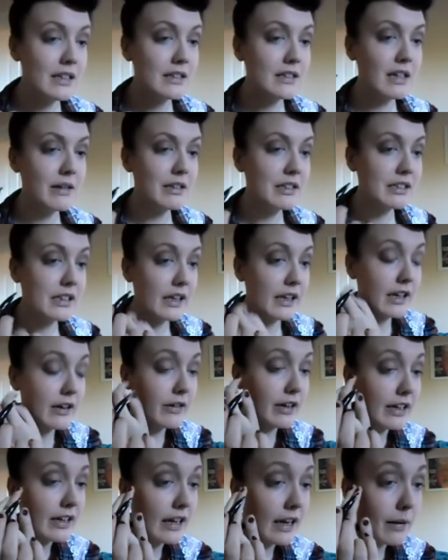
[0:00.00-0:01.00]
So we're just going
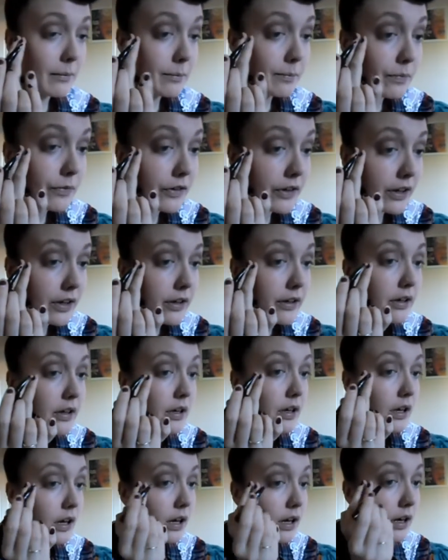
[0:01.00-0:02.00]
to go in, and
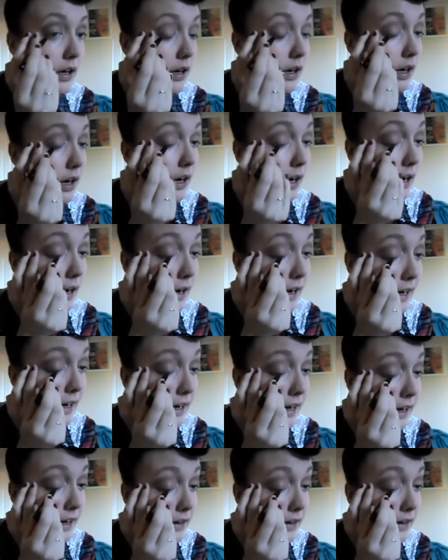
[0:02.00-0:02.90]
I